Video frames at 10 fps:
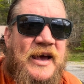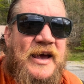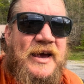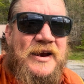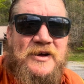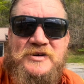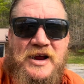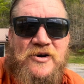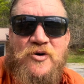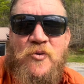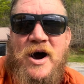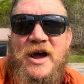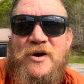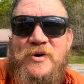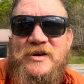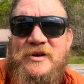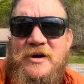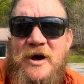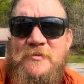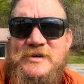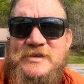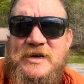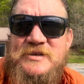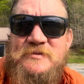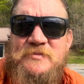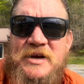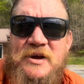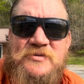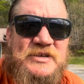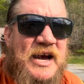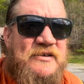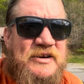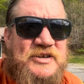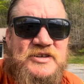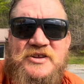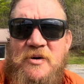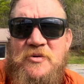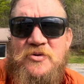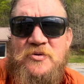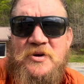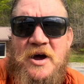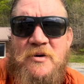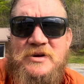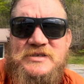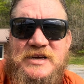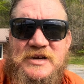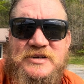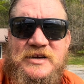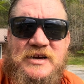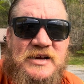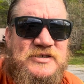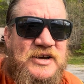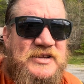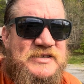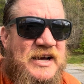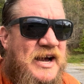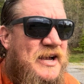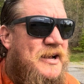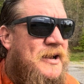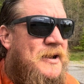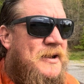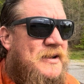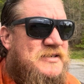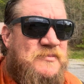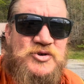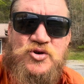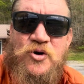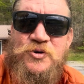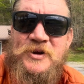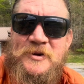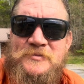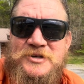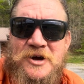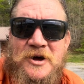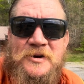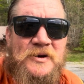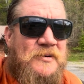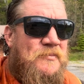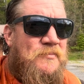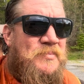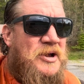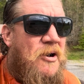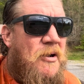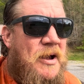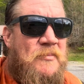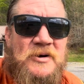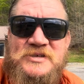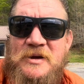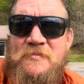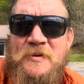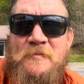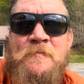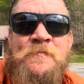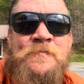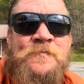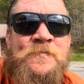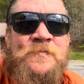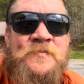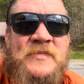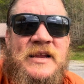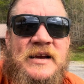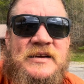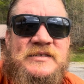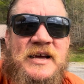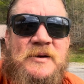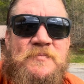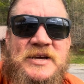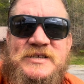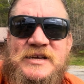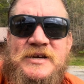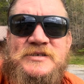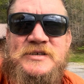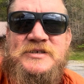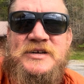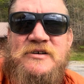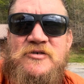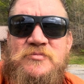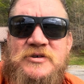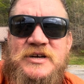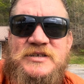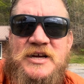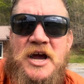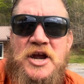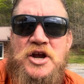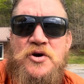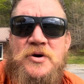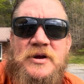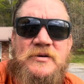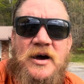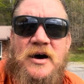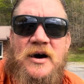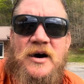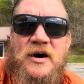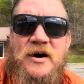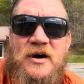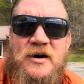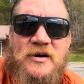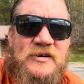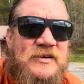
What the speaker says: And I don't know why I went in the comment section, but I was kind of like just thumbing through the comment section, and I saw this guy, some troll named John BRM or something, and he's like, "Big Sexy is yellow blazing, I knew it, ha ha ha."